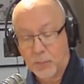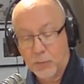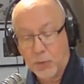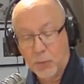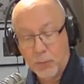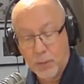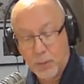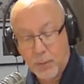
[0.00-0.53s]

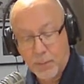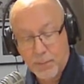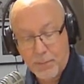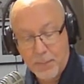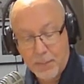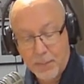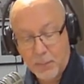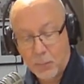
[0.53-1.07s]
current
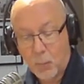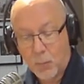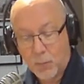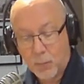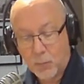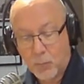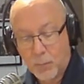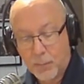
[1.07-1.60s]
quote
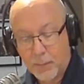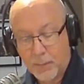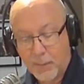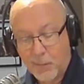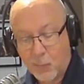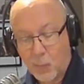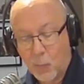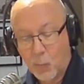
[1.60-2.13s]
unquote
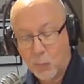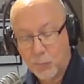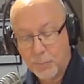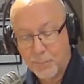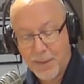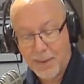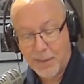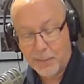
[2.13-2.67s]
old
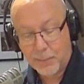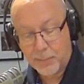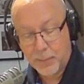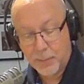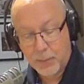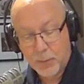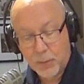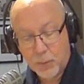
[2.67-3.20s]
mayor,
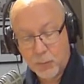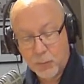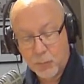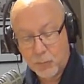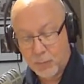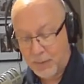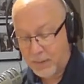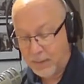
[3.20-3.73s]

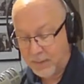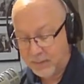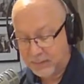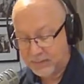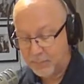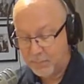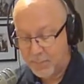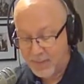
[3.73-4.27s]
who he didn't
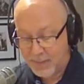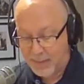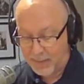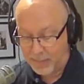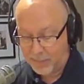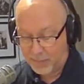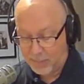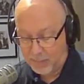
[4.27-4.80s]
submit
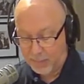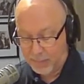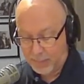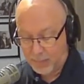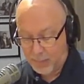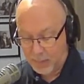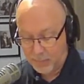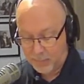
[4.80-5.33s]
anything,
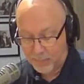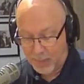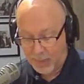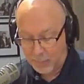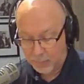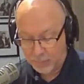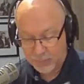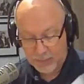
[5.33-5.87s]
my
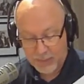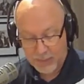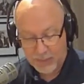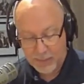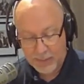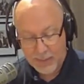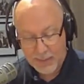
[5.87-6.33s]
understanding.